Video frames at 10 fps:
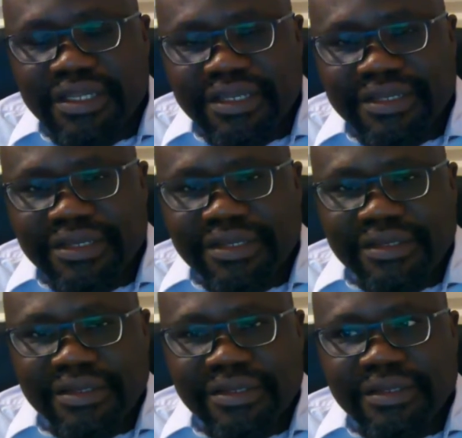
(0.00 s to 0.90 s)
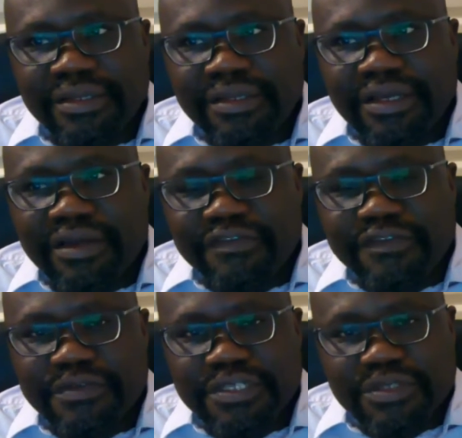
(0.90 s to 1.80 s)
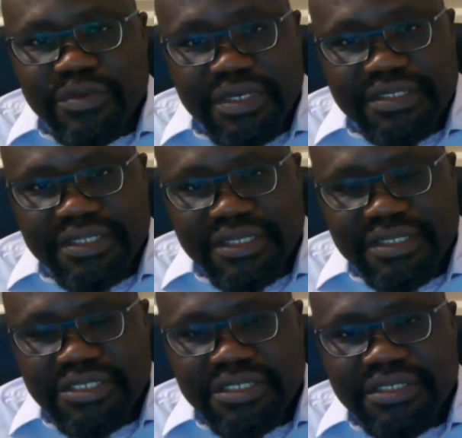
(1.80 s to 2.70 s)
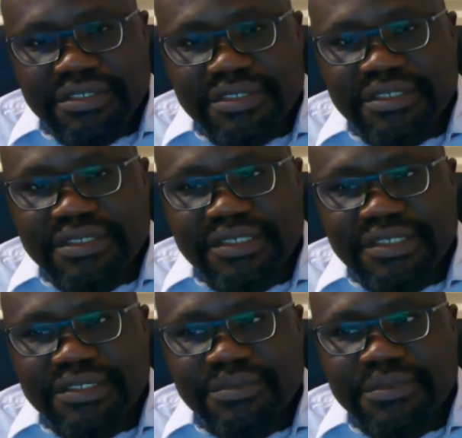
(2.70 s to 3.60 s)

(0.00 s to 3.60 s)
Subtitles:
Like our food is quite starchy, isn't it?